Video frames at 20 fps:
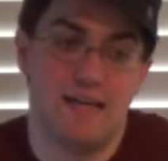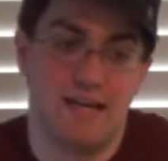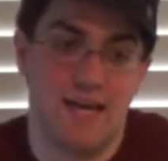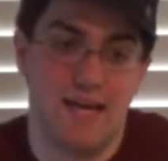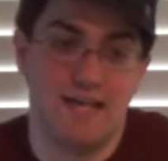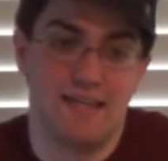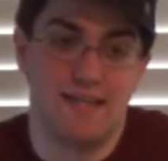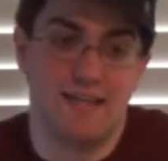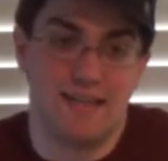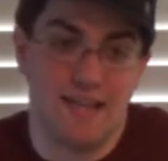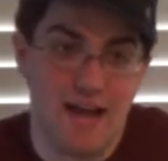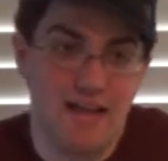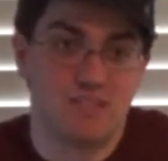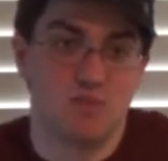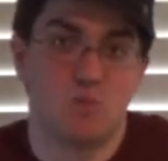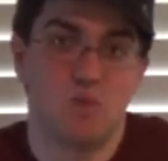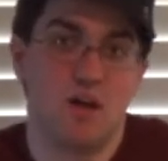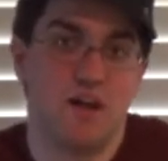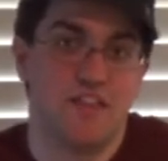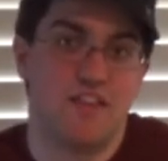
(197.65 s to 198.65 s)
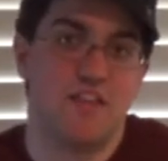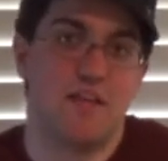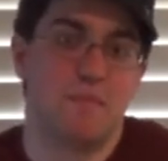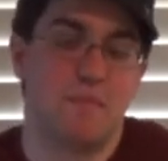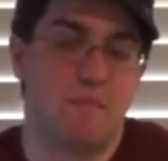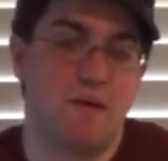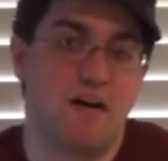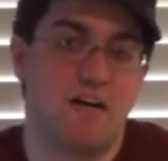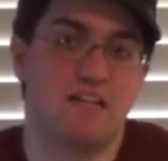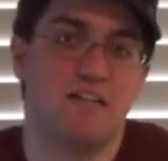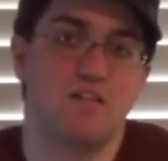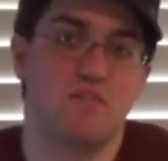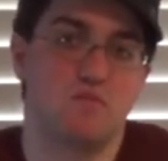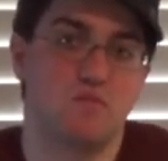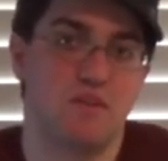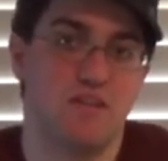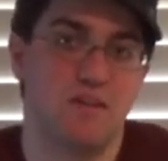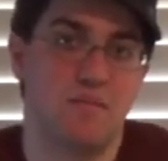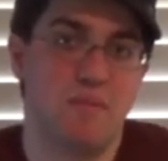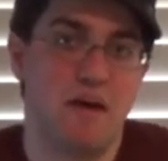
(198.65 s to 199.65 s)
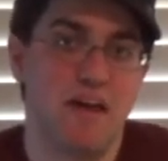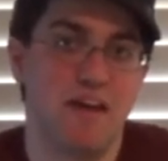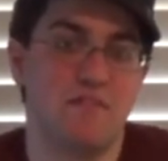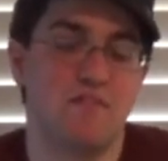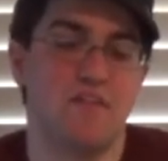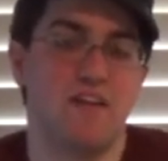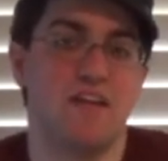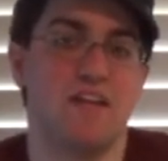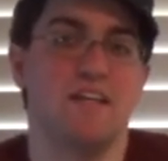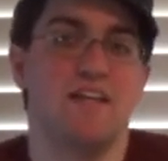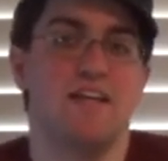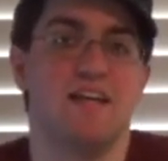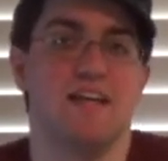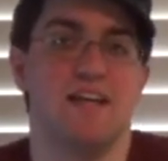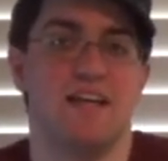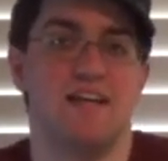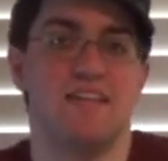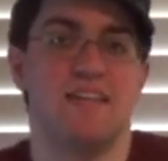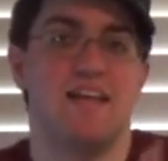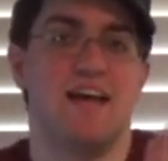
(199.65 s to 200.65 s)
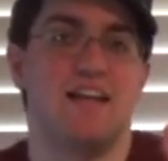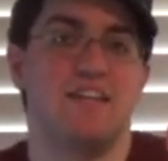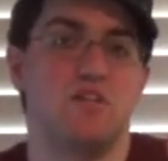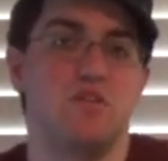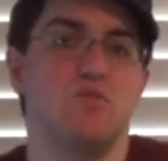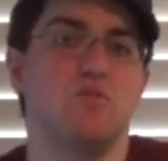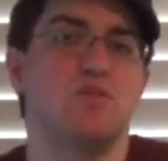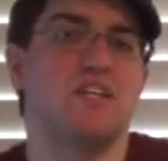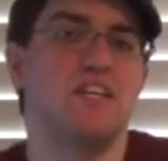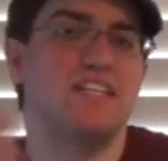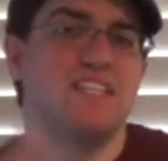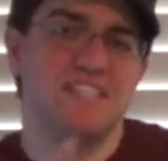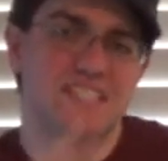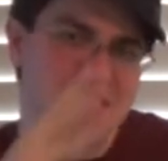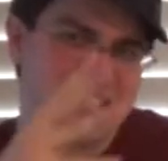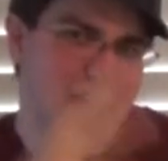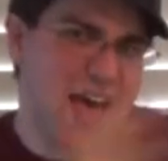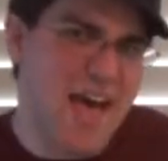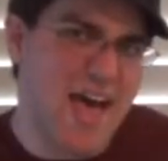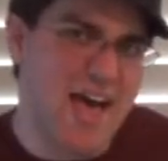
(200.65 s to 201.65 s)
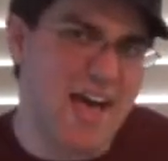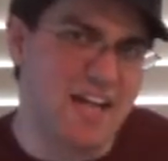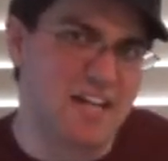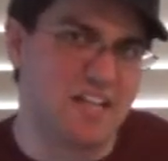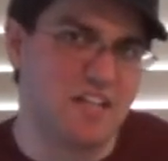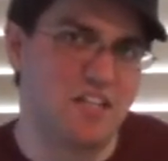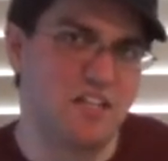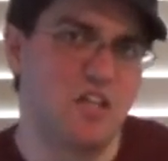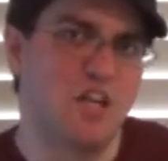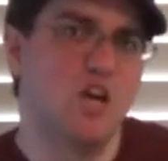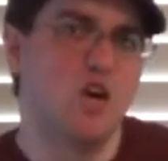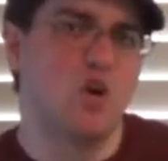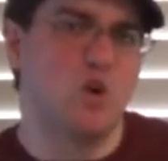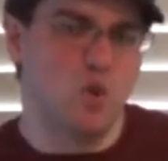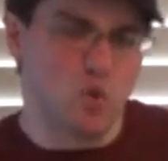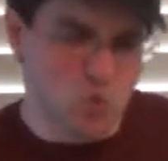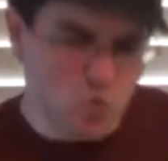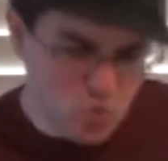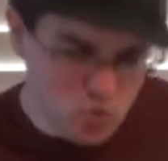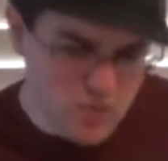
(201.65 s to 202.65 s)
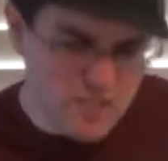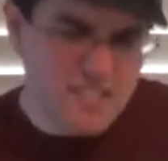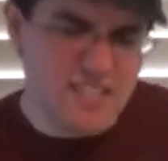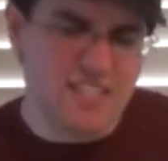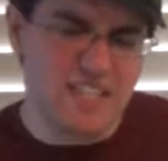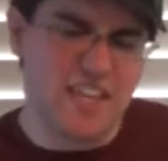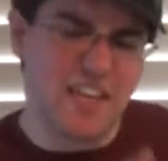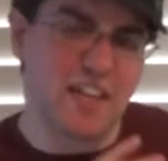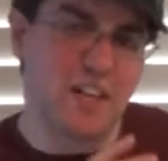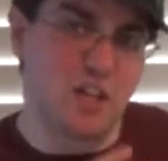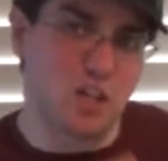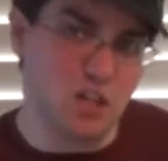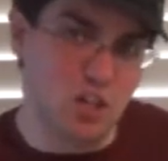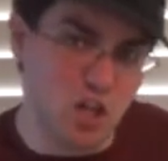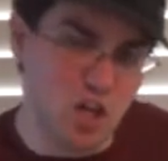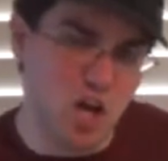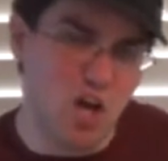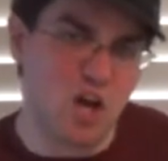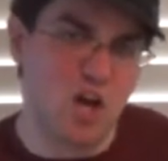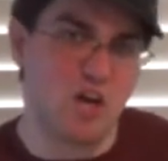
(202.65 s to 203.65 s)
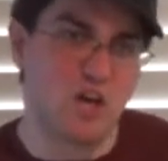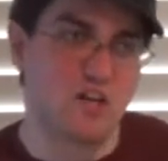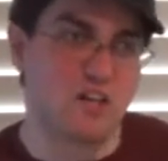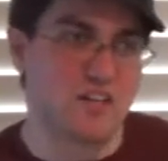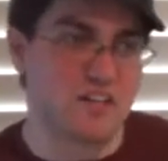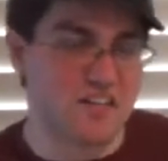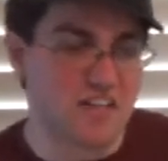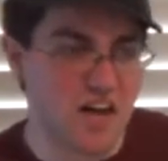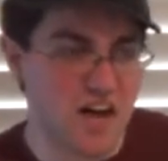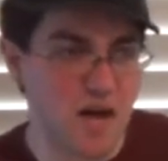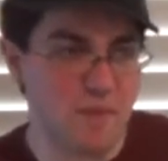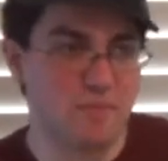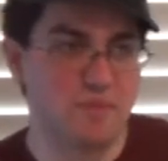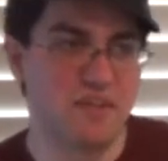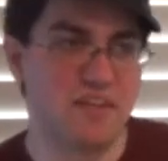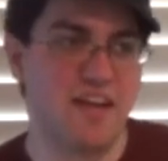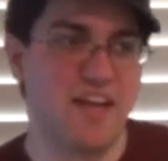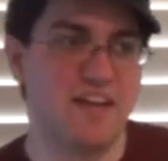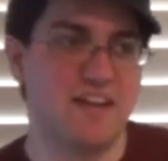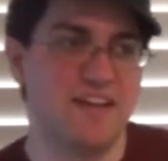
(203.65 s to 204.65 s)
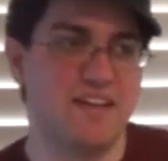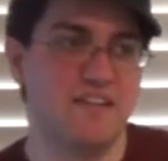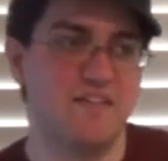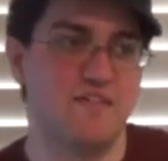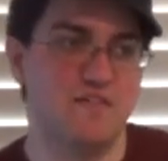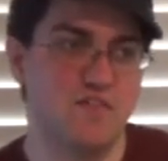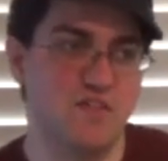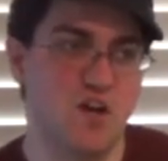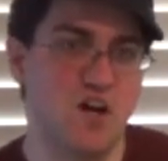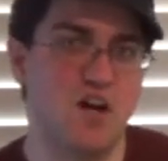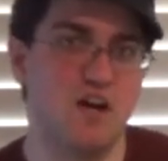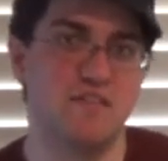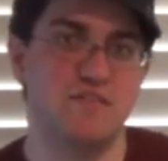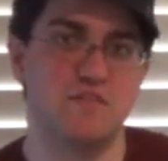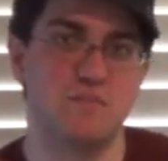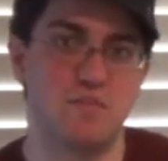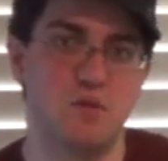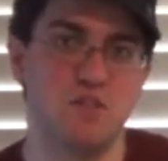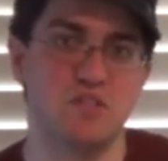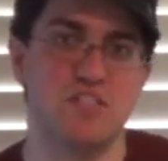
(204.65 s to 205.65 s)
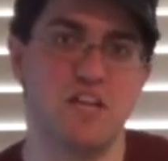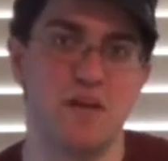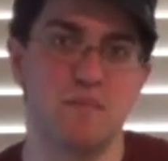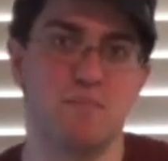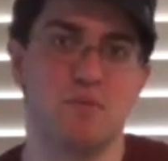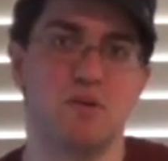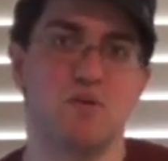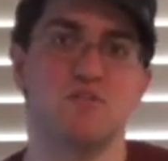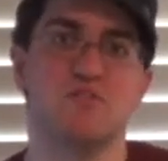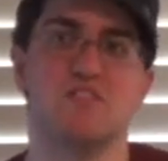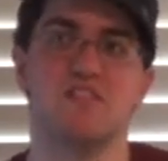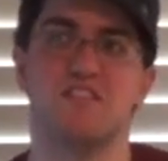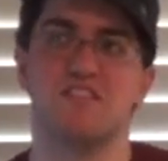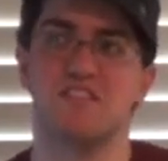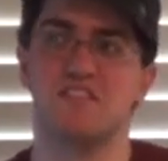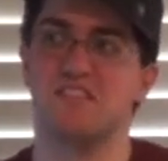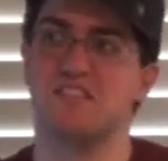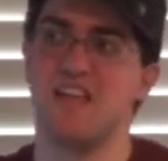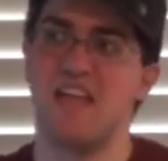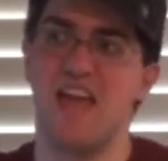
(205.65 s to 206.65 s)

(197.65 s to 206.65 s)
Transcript: And that's where I think mangas really benefit, in that you can tell really long, complicated, involved, multi-person,